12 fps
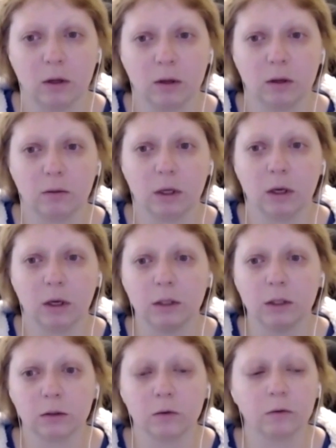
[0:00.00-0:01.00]
Becoming
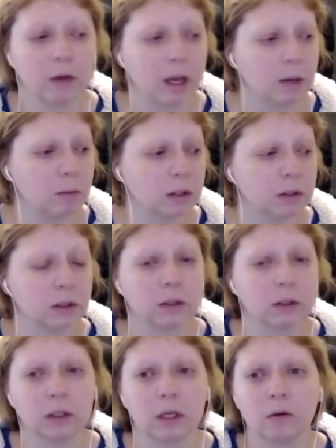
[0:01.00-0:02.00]
so famous and
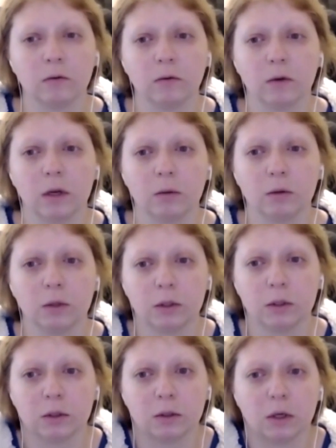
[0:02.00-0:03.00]
stuff,
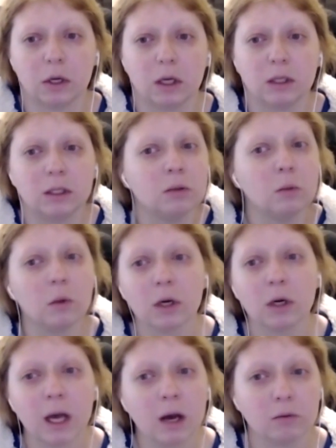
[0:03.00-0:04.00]
it didn't
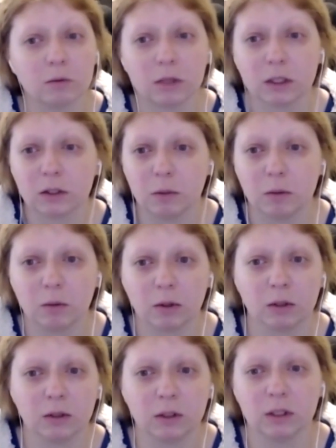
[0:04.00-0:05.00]
work out because people
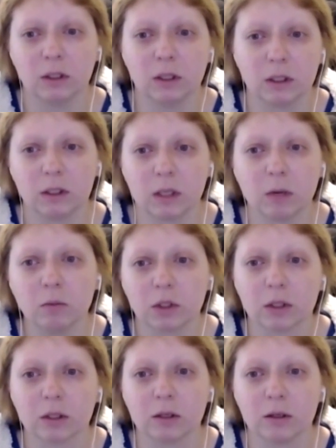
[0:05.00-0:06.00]
could see the
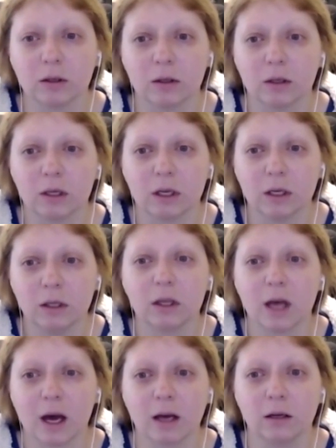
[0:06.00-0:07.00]
deception in
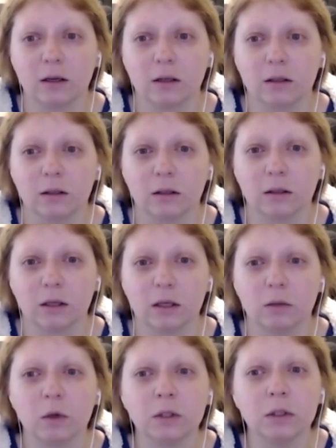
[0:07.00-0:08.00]
that.
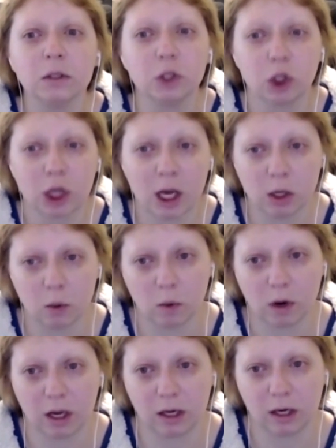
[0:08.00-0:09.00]
It wasn't
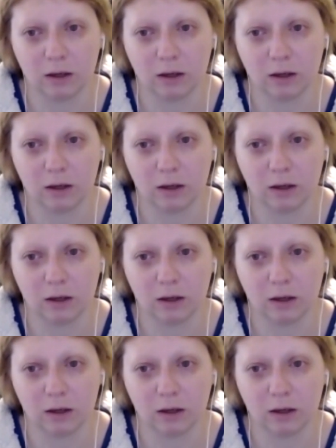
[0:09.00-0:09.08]
genuine.